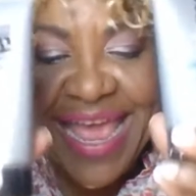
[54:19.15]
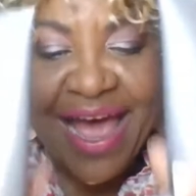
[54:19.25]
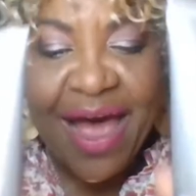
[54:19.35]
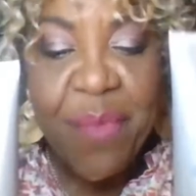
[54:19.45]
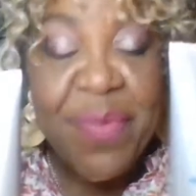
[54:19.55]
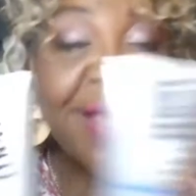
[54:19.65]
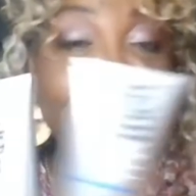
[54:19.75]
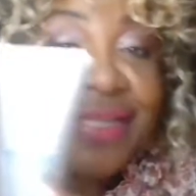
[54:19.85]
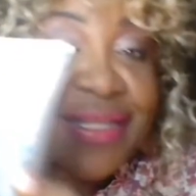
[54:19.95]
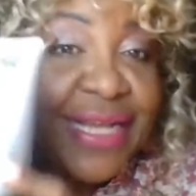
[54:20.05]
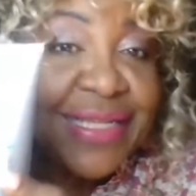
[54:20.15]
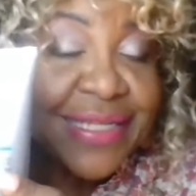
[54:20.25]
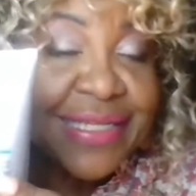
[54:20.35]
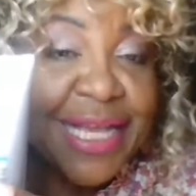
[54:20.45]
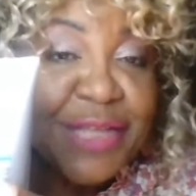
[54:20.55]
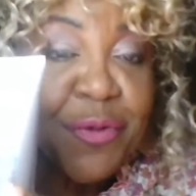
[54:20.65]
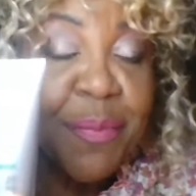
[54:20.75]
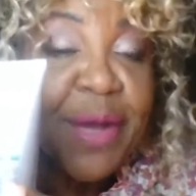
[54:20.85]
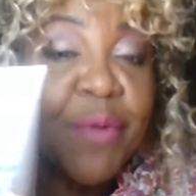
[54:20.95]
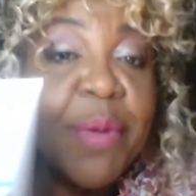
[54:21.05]
Uh, because it doesn't say it's for
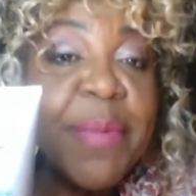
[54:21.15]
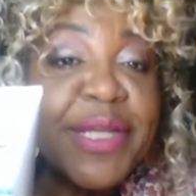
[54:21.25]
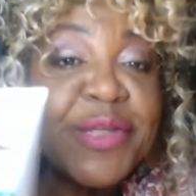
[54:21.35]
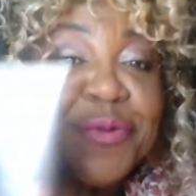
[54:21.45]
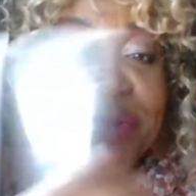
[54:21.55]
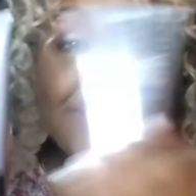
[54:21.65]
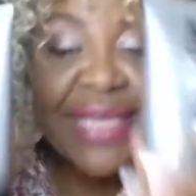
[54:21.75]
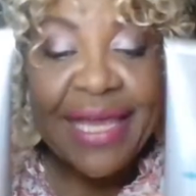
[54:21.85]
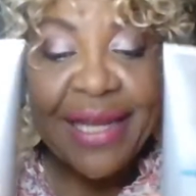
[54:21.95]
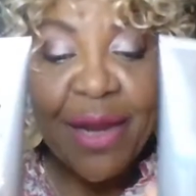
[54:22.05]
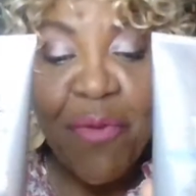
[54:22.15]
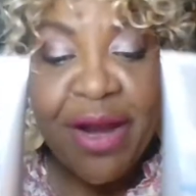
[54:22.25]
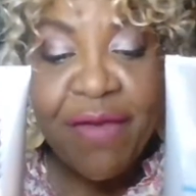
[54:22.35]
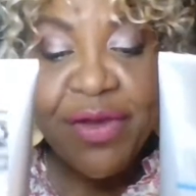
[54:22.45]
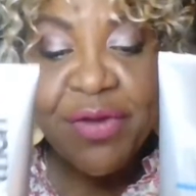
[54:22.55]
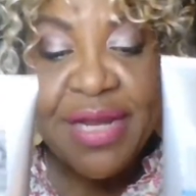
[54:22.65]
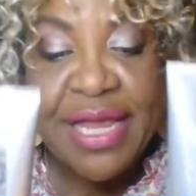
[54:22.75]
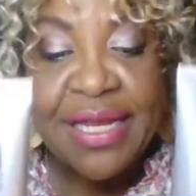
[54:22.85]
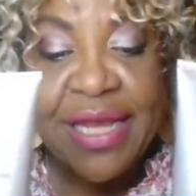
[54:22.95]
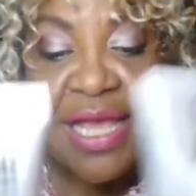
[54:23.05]
men and women, it's for skin and whatever you
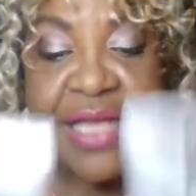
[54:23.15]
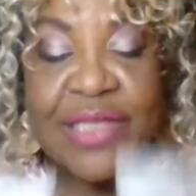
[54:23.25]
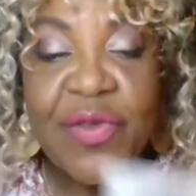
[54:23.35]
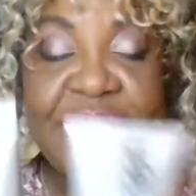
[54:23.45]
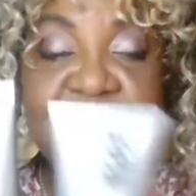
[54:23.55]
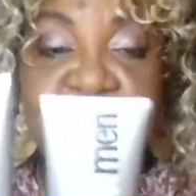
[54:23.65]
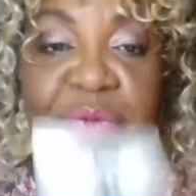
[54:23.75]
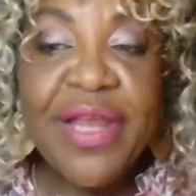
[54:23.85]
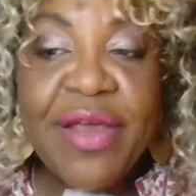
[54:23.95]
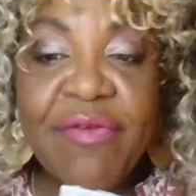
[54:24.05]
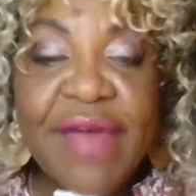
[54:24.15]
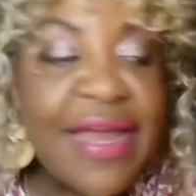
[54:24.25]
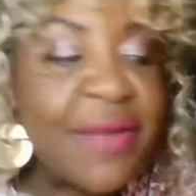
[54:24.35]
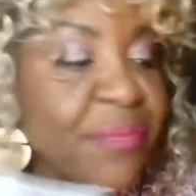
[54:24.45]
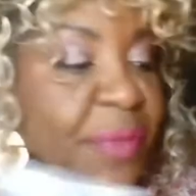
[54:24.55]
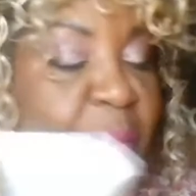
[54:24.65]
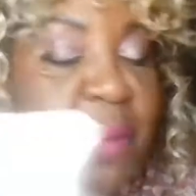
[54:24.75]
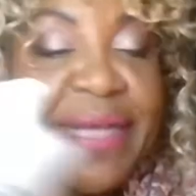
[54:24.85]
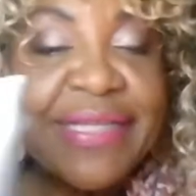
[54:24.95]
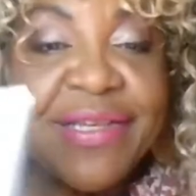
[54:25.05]
need. So these are really great. When
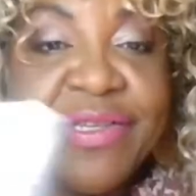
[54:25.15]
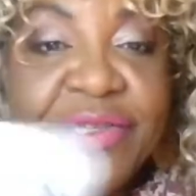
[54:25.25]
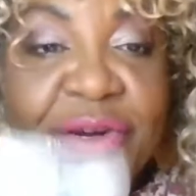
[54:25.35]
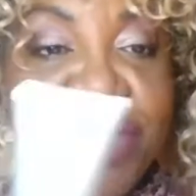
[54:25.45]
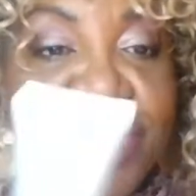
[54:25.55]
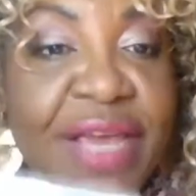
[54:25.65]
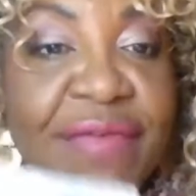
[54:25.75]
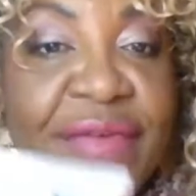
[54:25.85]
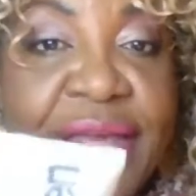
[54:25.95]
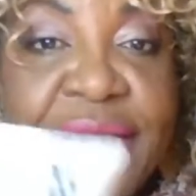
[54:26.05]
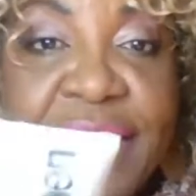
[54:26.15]
my son started shaving,